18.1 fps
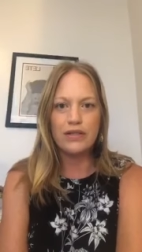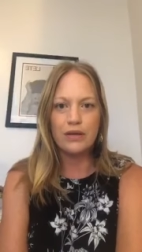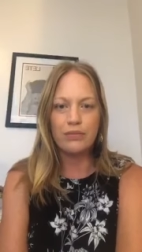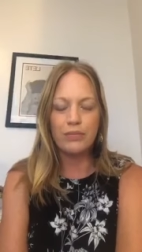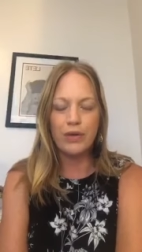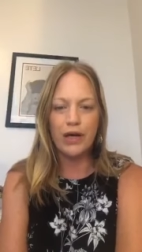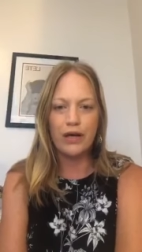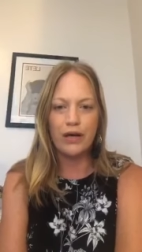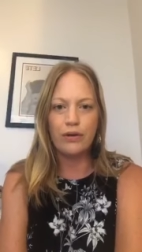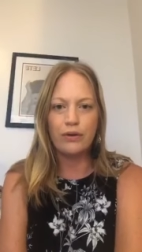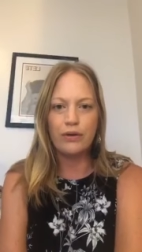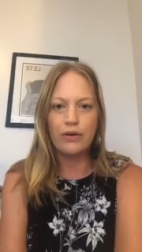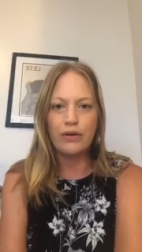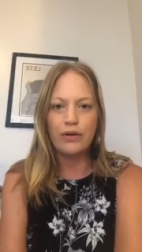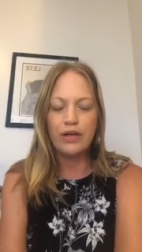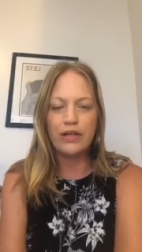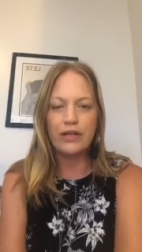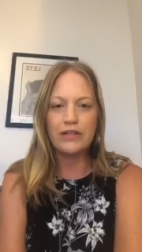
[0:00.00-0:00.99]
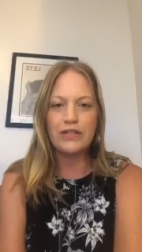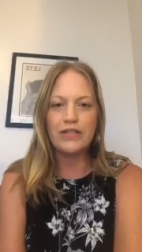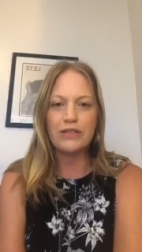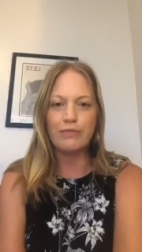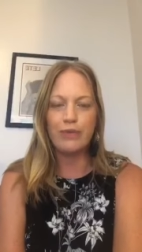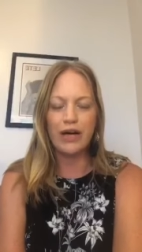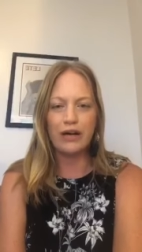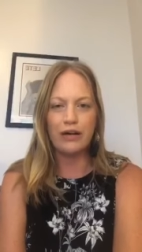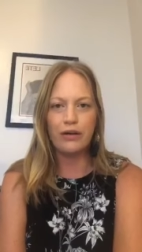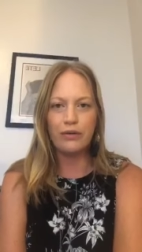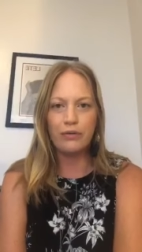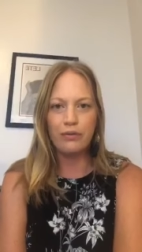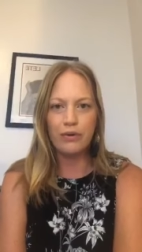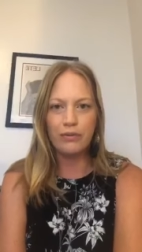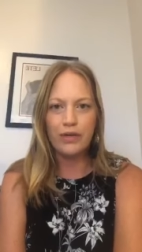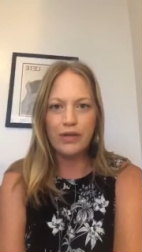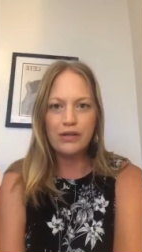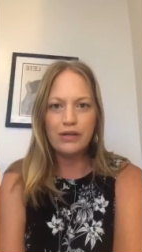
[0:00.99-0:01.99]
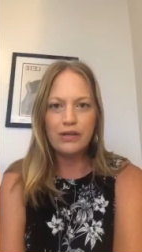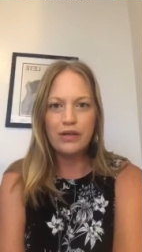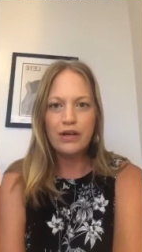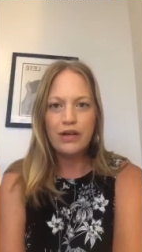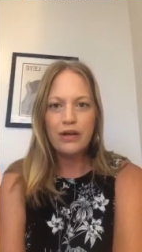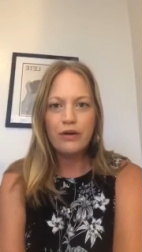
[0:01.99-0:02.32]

empower, and inspire women